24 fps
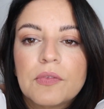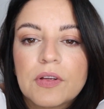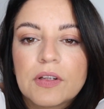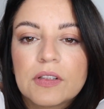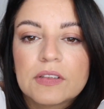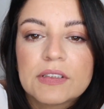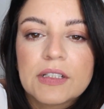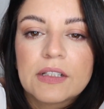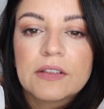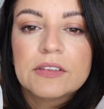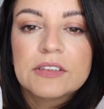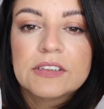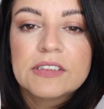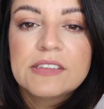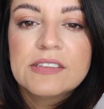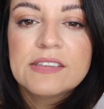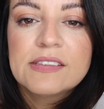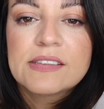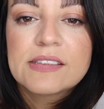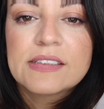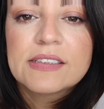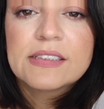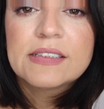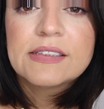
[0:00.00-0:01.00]
y'all down
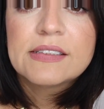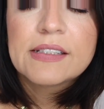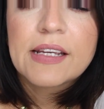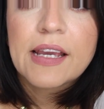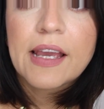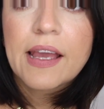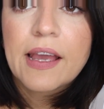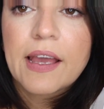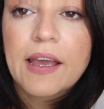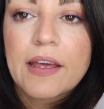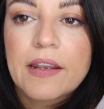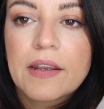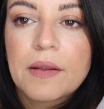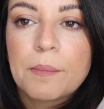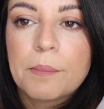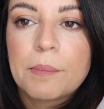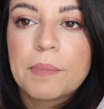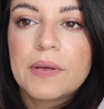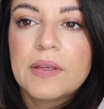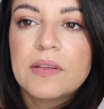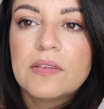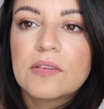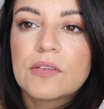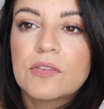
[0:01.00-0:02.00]
just a tad
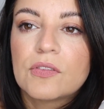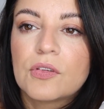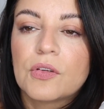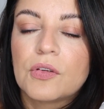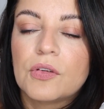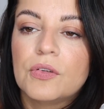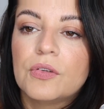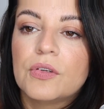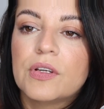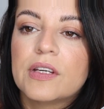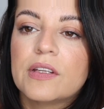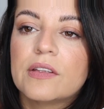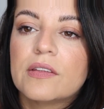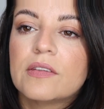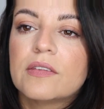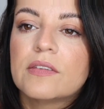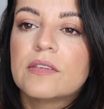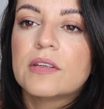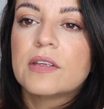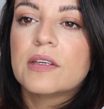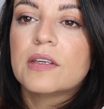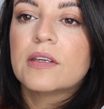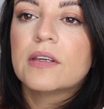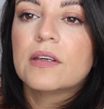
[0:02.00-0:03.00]
bit so you can
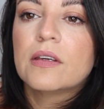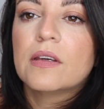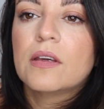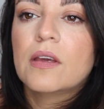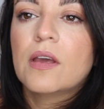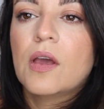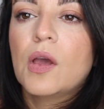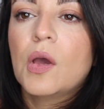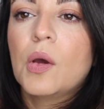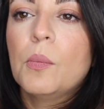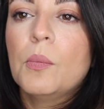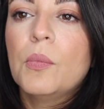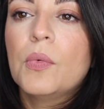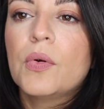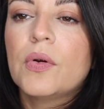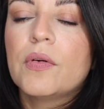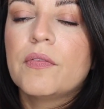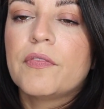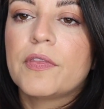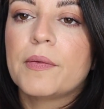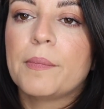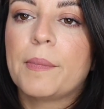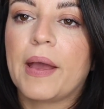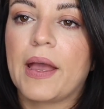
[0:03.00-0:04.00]
see more
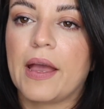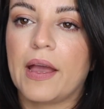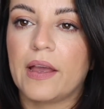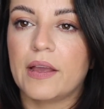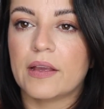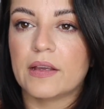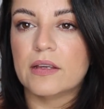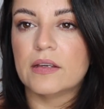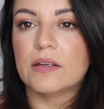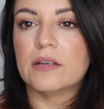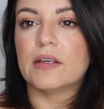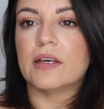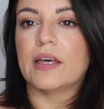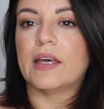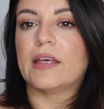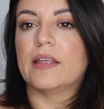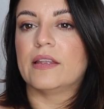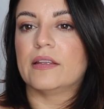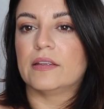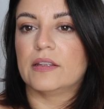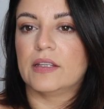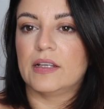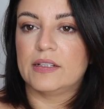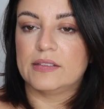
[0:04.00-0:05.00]
of the bag
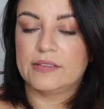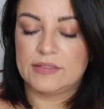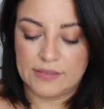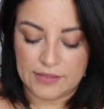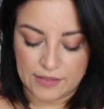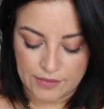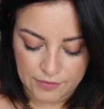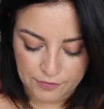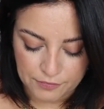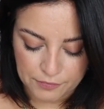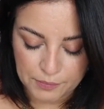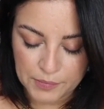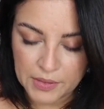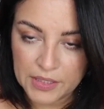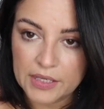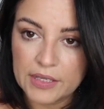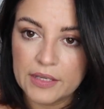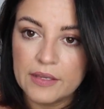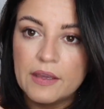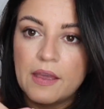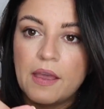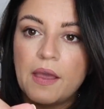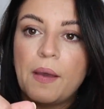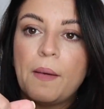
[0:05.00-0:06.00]
and less of
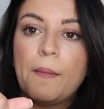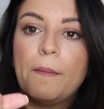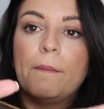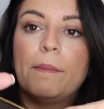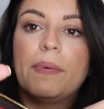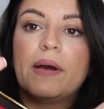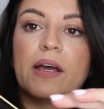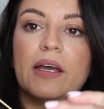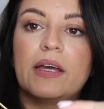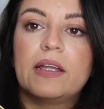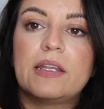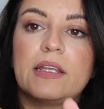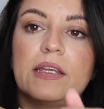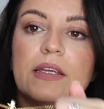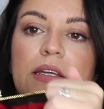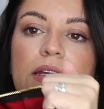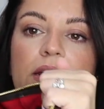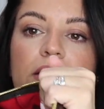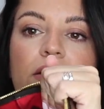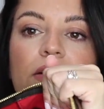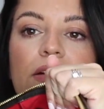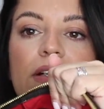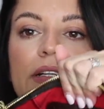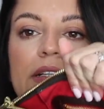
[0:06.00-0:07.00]
me. But
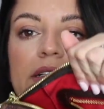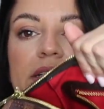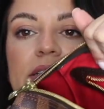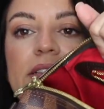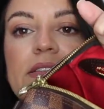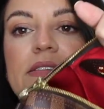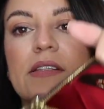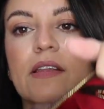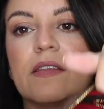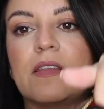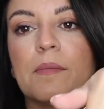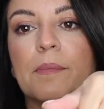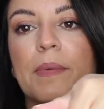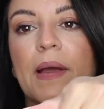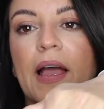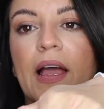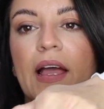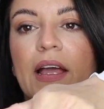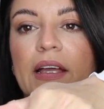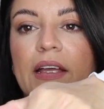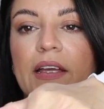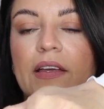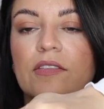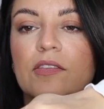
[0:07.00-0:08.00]
here is the
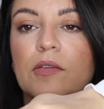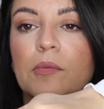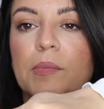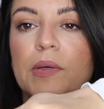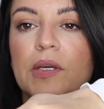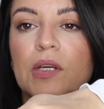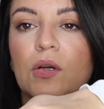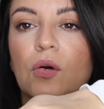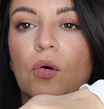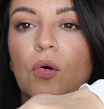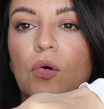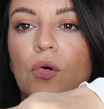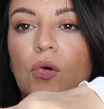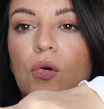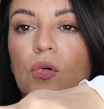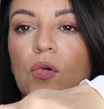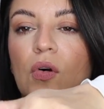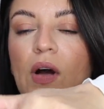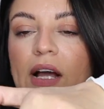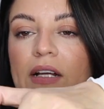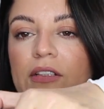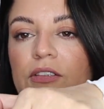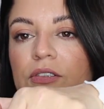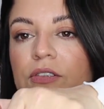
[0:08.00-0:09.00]
bag. Is a big
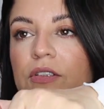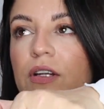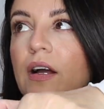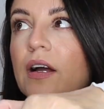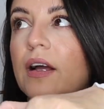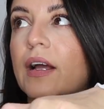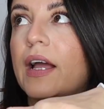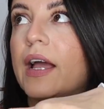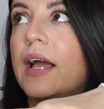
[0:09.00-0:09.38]
hole. I do not